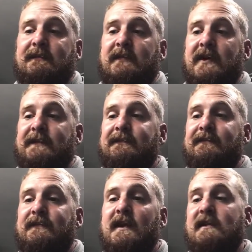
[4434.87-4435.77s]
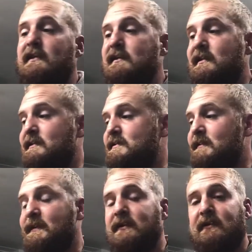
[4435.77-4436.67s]
But no, the
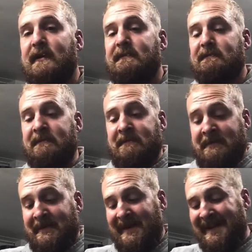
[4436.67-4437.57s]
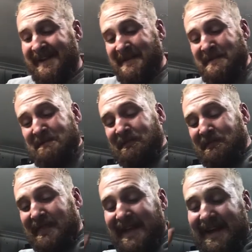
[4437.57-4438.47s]
German Luger,
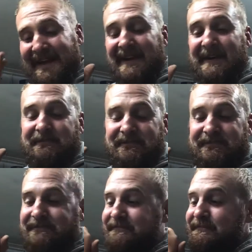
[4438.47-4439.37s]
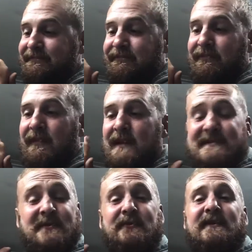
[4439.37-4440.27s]
that's a
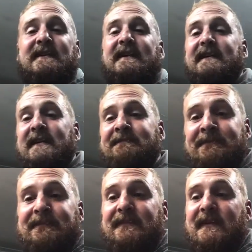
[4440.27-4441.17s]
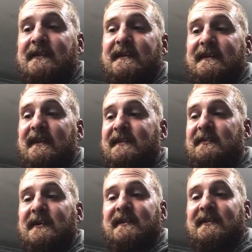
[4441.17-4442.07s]
cool looking gun. I like the
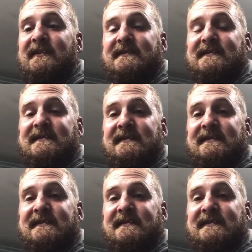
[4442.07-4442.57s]
way it looks.